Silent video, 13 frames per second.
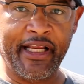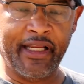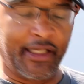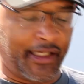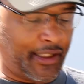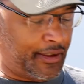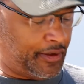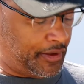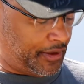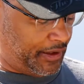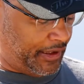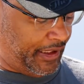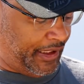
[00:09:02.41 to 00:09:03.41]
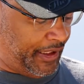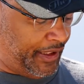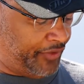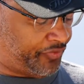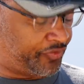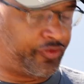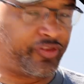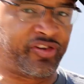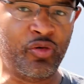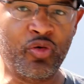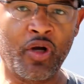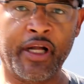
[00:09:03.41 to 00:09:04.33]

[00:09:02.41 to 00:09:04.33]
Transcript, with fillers: it is two